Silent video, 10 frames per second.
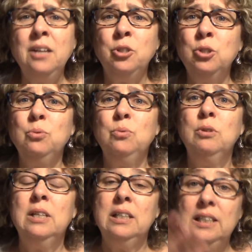to
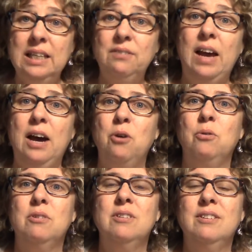leave
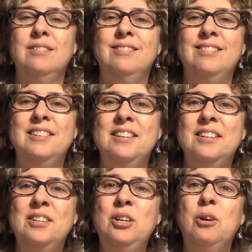out,
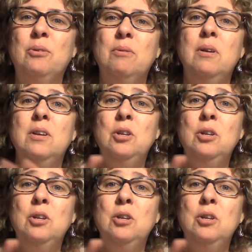you know,